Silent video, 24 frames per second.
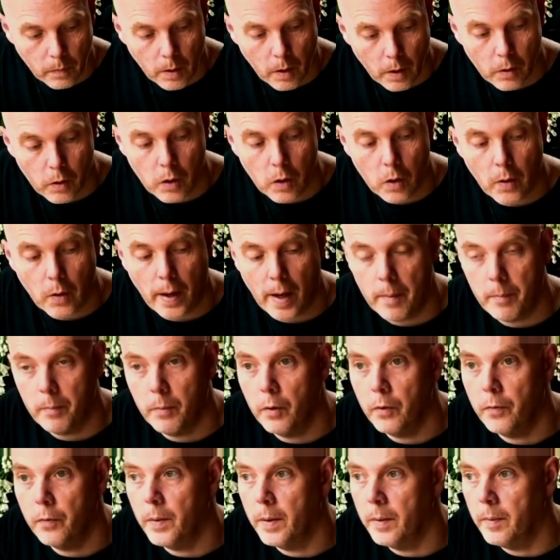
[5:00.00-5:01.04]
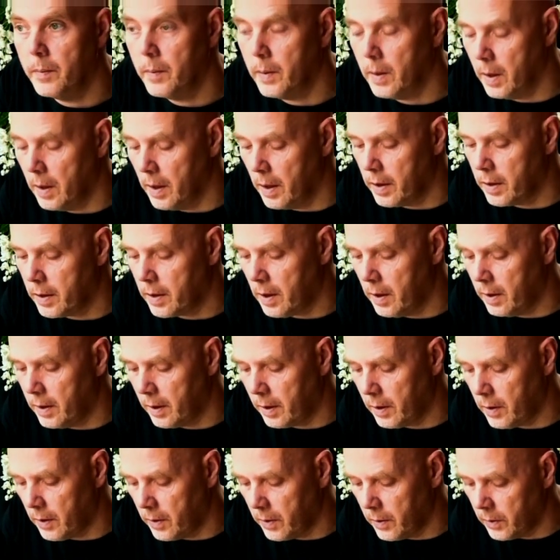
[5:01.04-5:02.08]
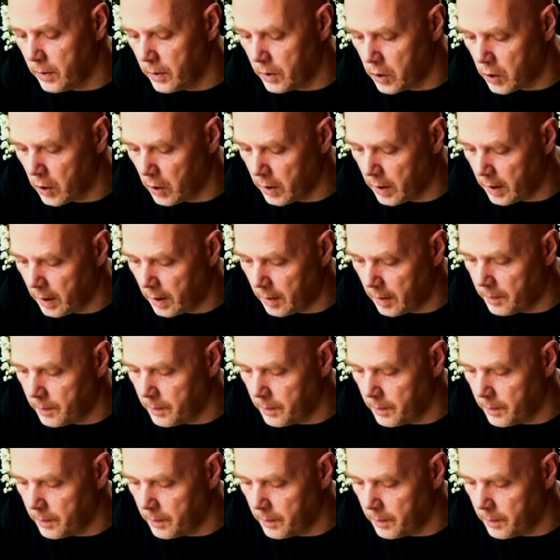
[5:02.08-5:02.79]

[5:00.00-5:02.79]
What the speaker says: So you got that movement, you know, it's kind of going on a journey.